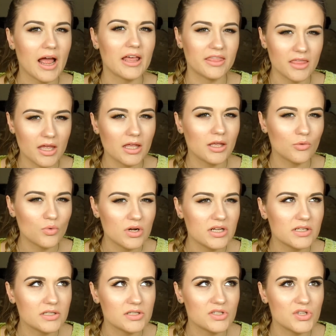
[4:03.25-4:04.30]
I think it
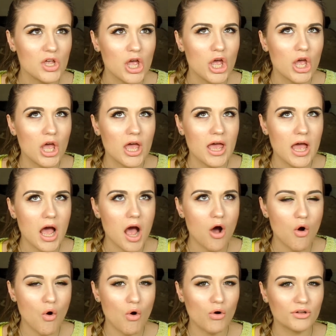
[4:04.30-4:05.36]
was
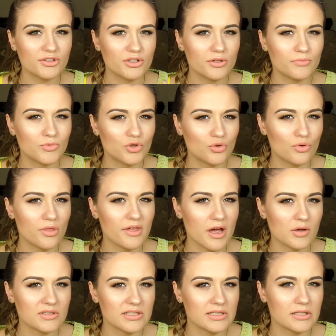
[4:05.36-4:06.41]
autumn
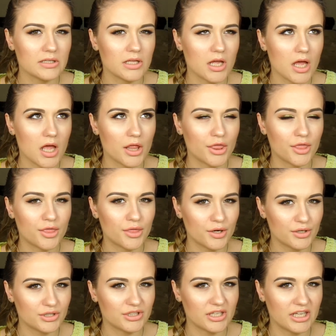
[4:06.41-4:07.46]

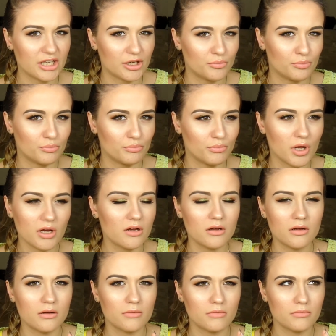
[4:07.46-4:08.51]
2013,
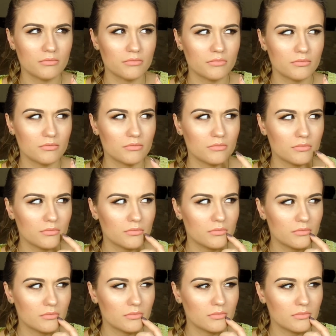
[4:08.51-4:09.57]

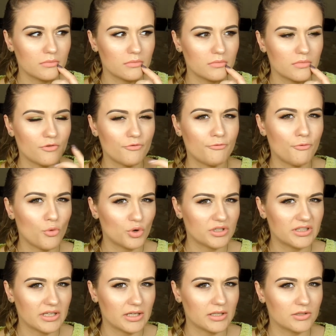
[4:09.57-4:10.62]

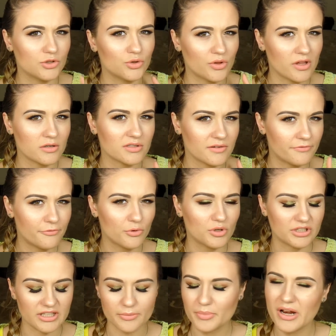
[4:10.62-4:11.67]

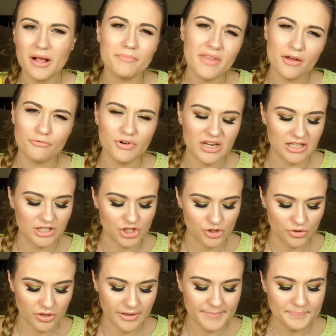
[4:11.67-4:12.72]
2014, but I'm not really
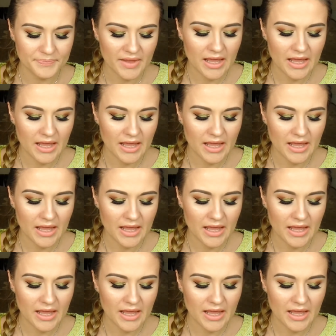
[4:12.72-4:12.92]
sure.